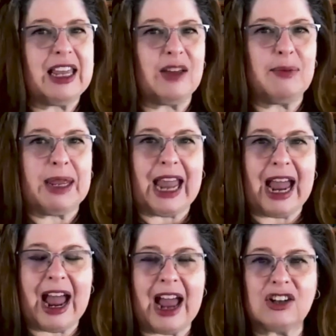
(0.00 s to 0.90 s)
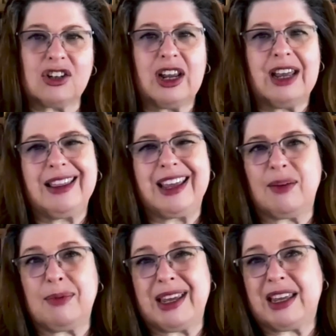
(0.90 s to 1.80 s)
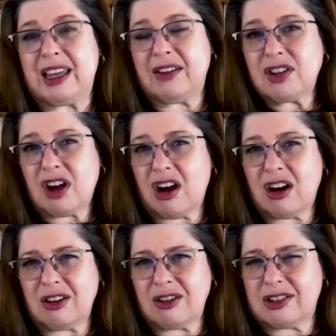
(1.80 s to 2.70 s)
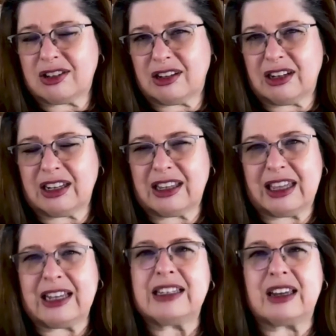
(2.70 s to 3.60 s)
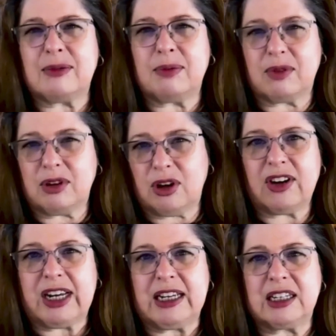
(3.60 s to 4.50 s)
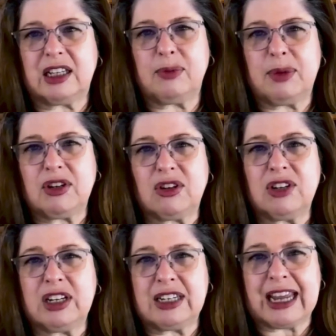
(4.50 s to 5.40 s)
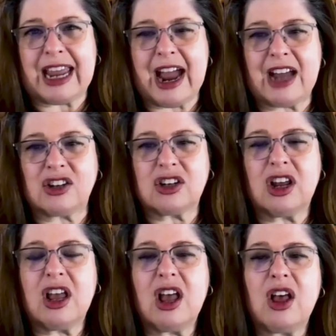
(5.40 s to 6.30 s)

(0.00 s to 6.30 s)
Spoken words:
They can be cash, they can be gift cards, things that can very easily be turned into cash.